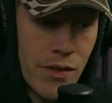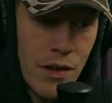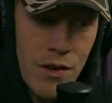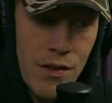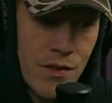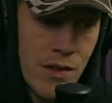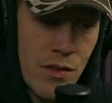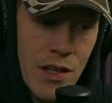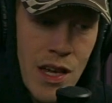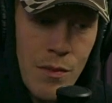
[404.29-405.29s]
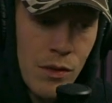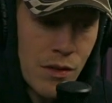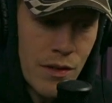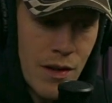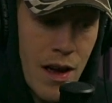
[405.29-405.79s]
fingers so you can't pull
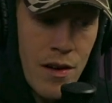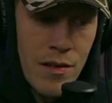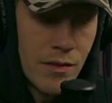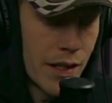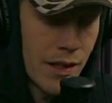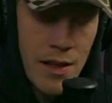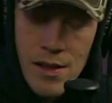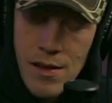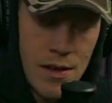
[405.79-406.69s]
her down, like.